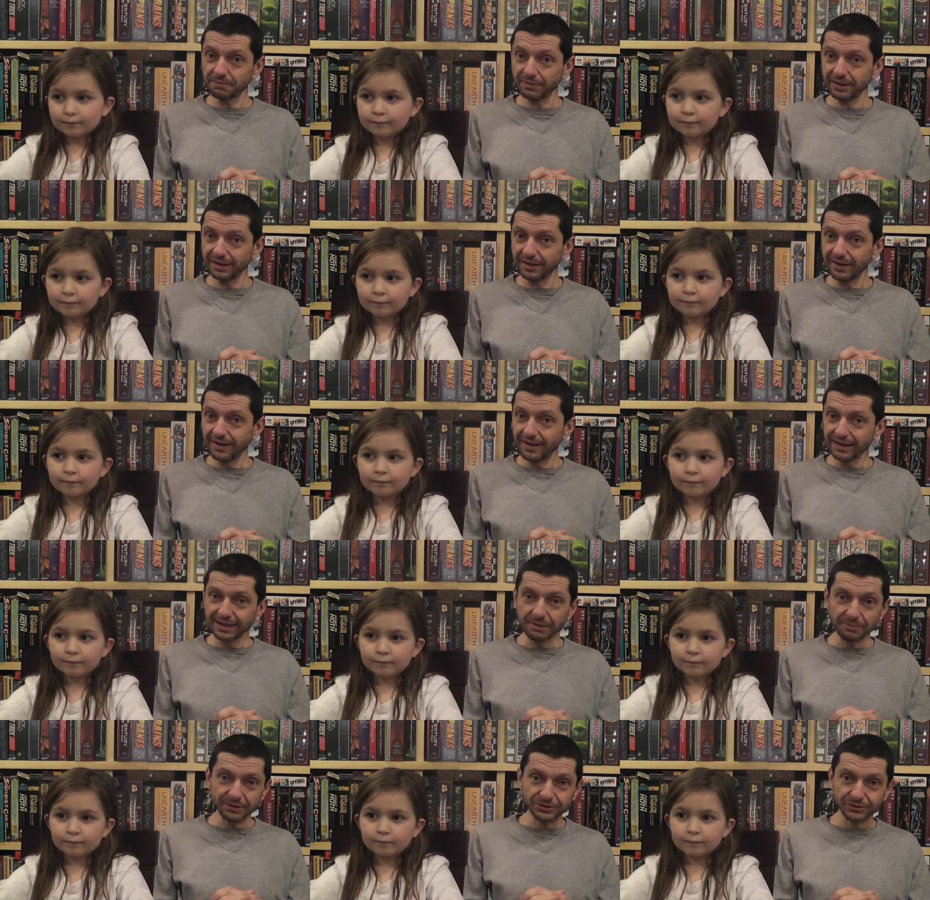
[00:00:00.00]
Speaker 1: me
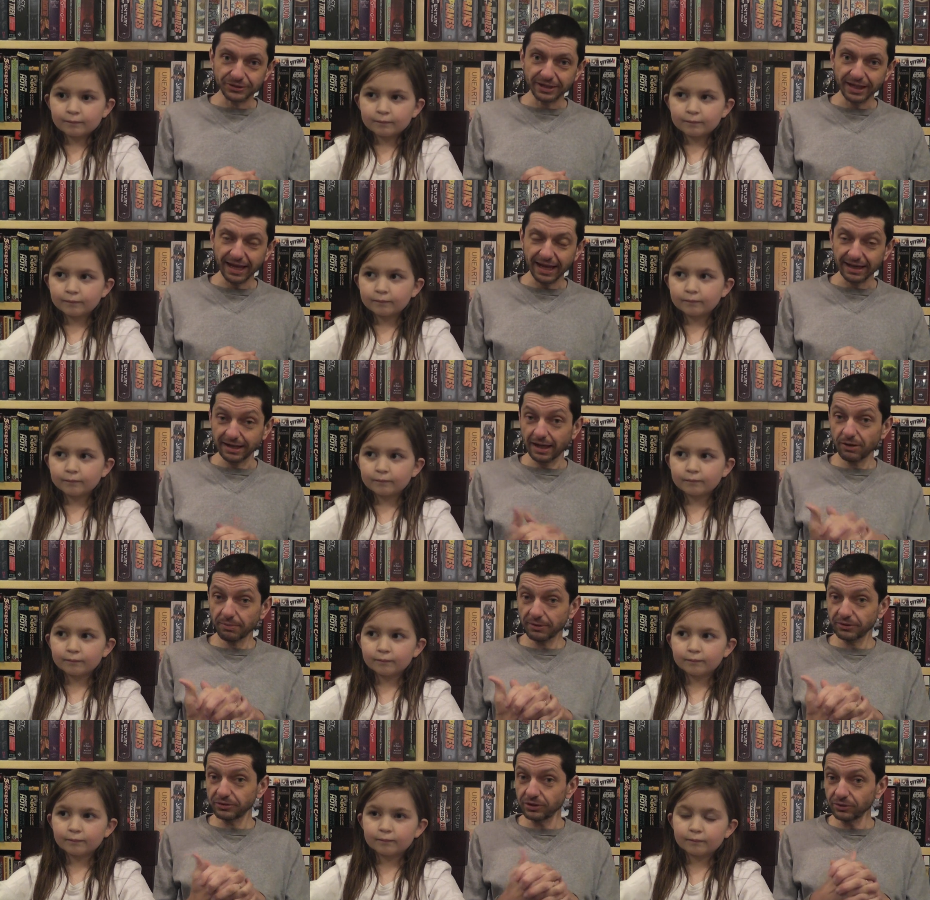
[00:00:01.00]
keep me entertained. How
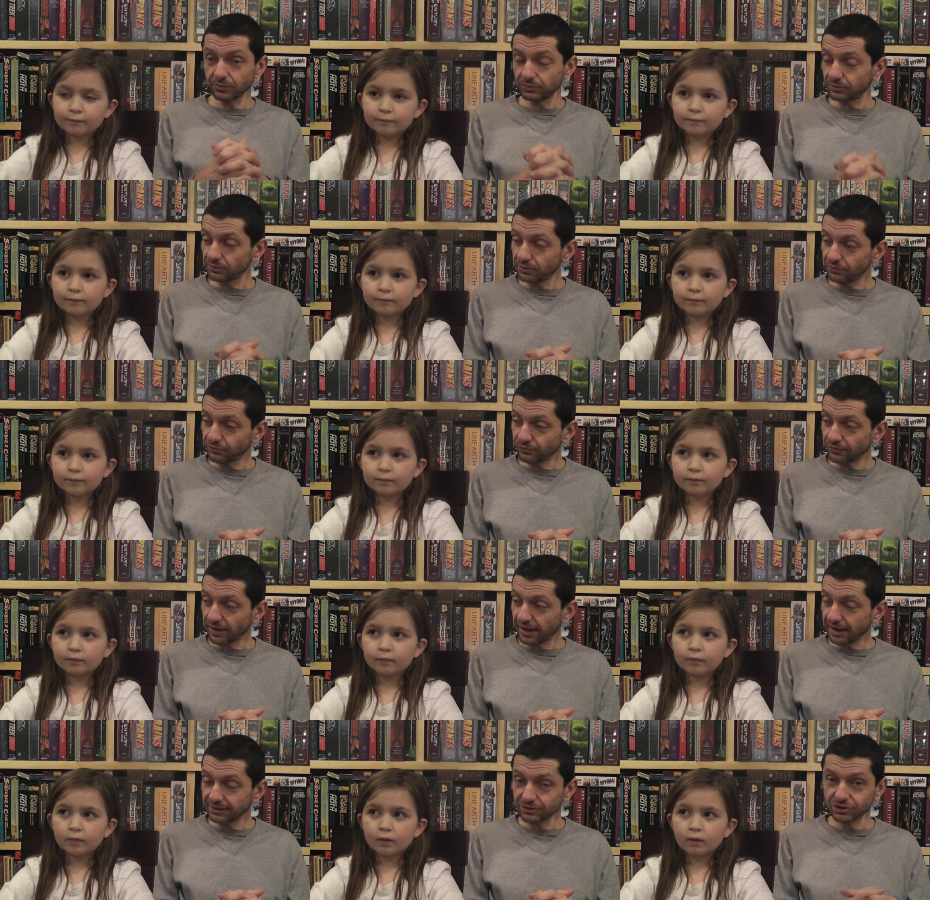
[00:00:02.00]
about you? Do you
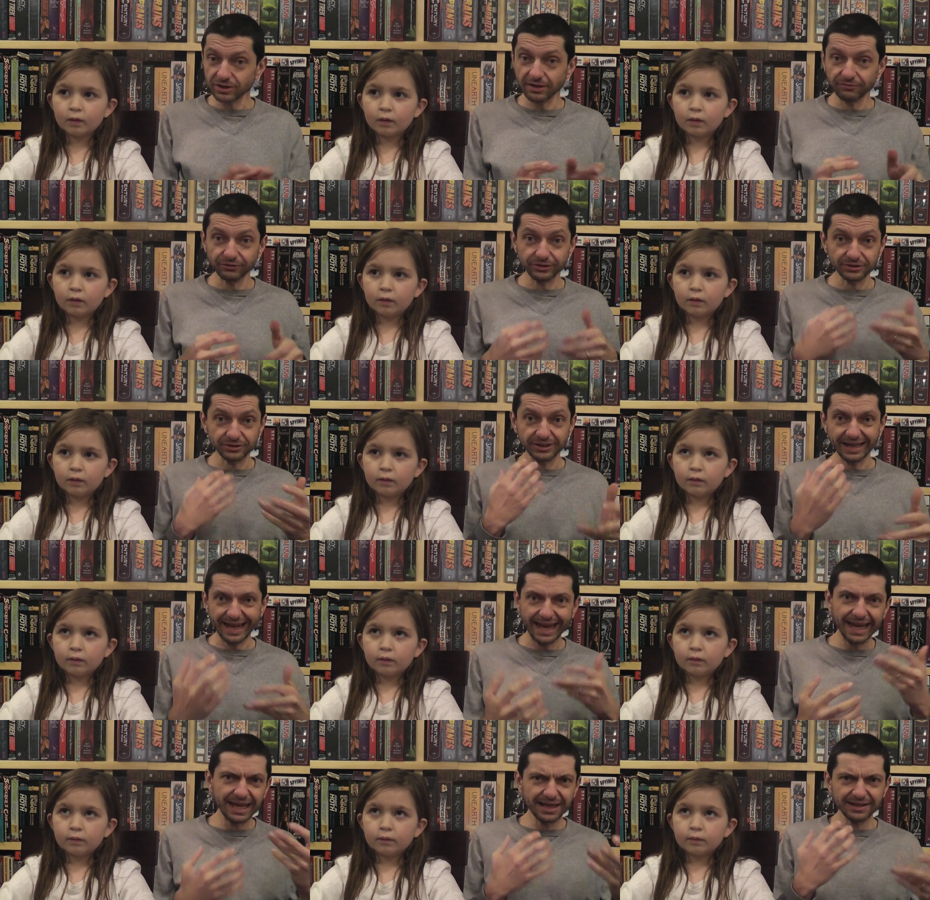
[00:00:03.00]
find yourself
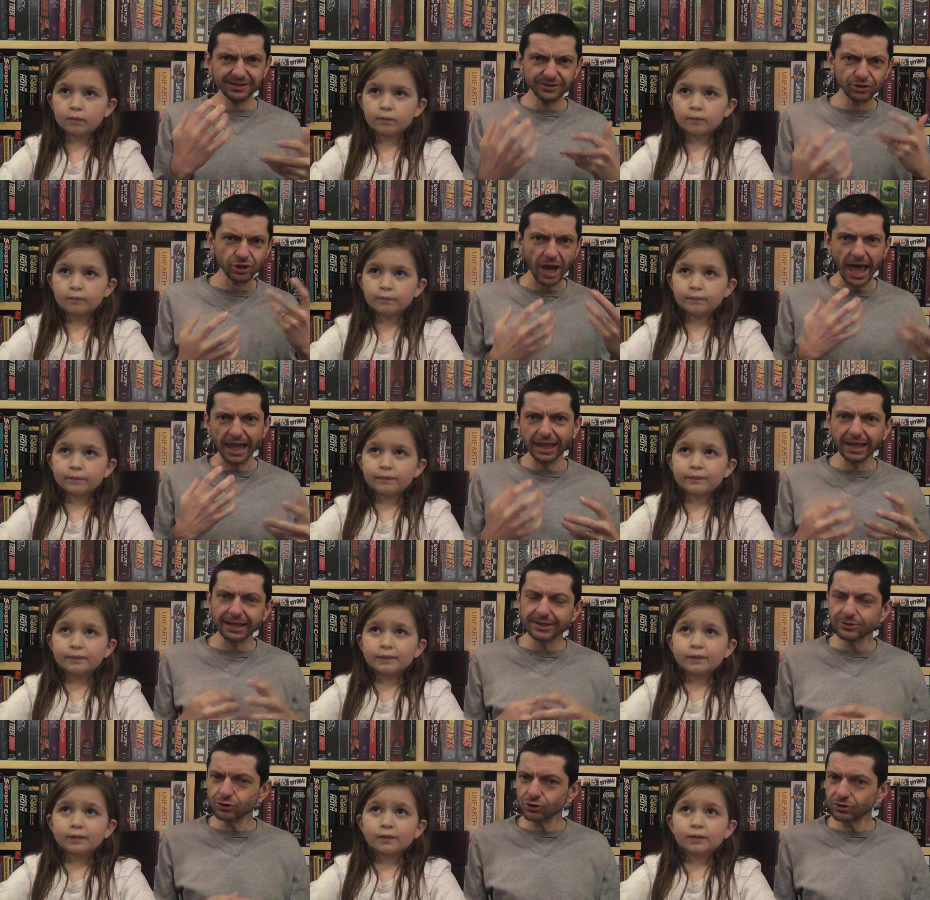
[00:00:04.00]
entertained,
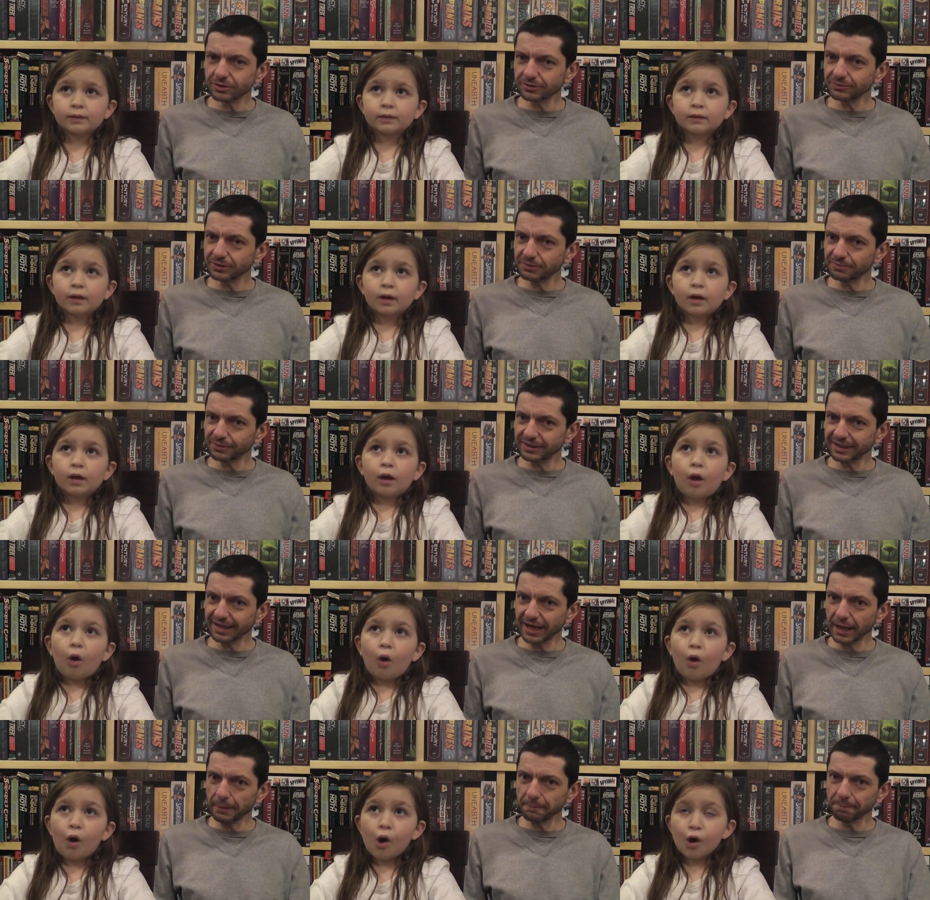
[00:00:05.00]
challenged uh, when you play the
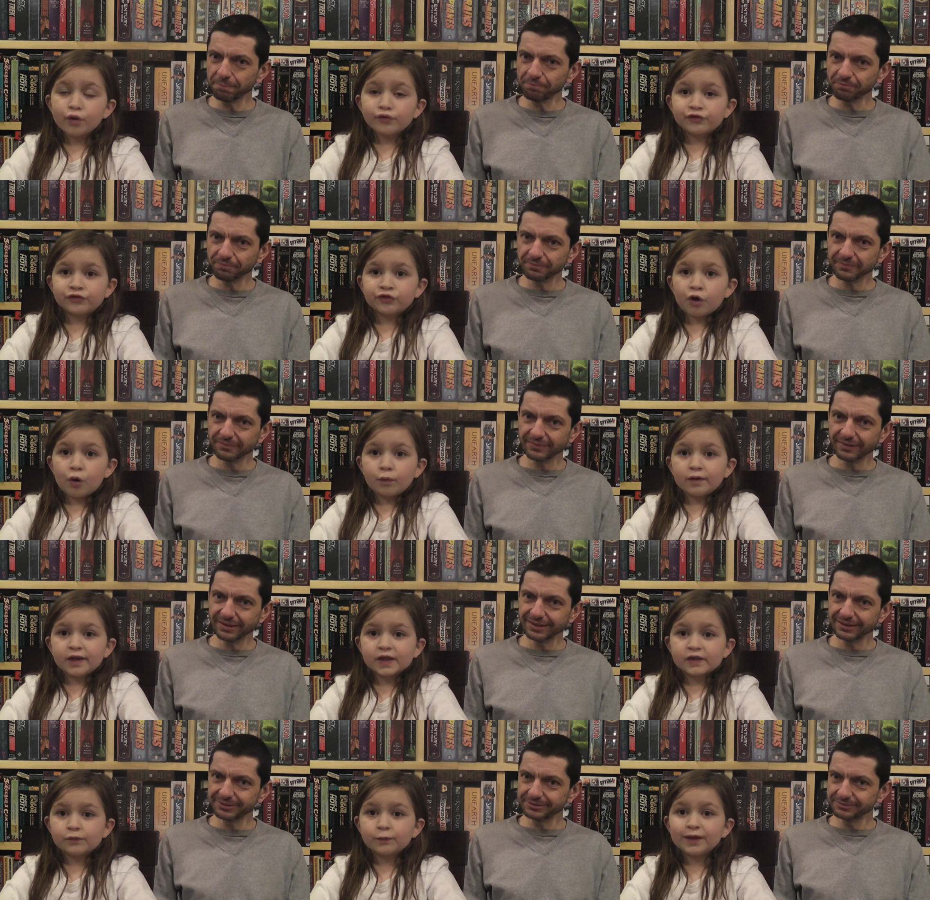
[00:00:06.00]
game?
Speaker 2: Also,
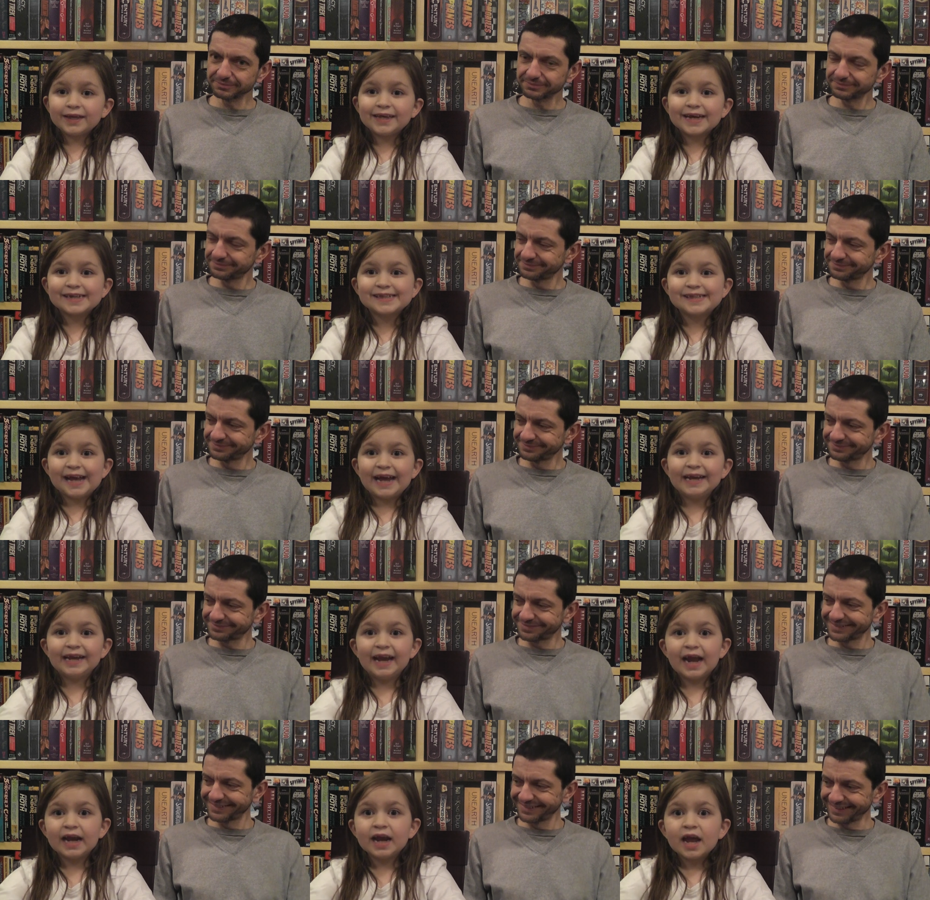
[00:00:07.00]
it's really
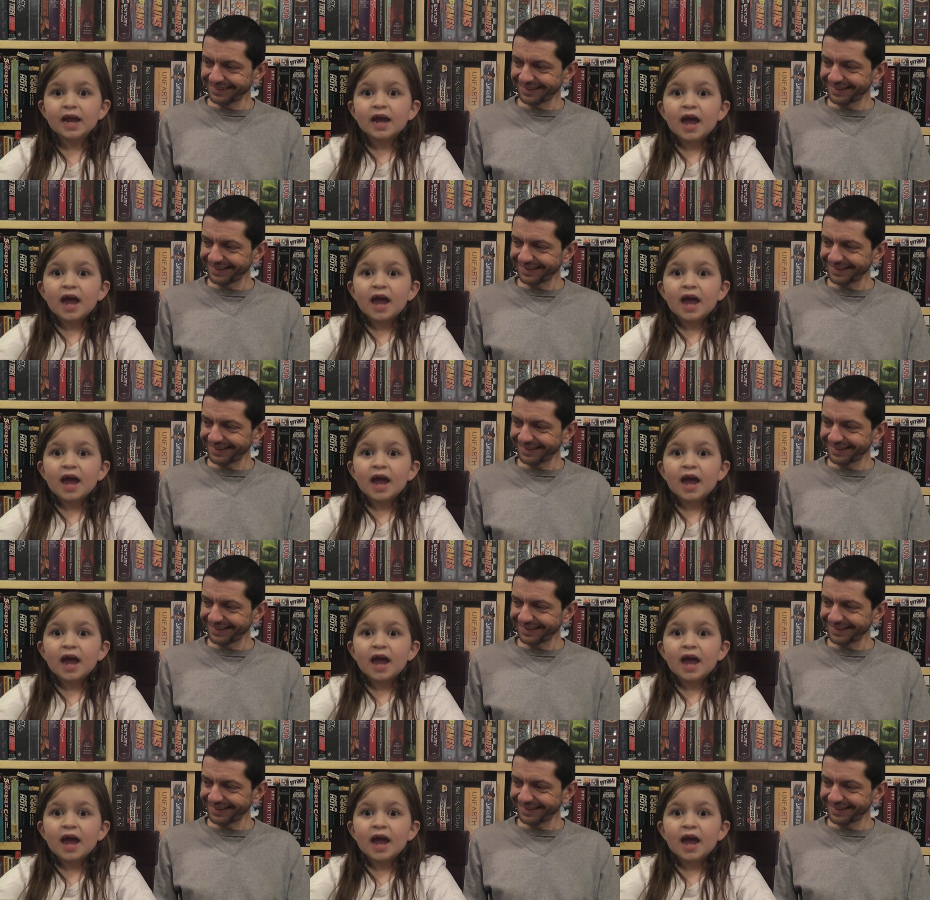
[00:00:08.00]
exciting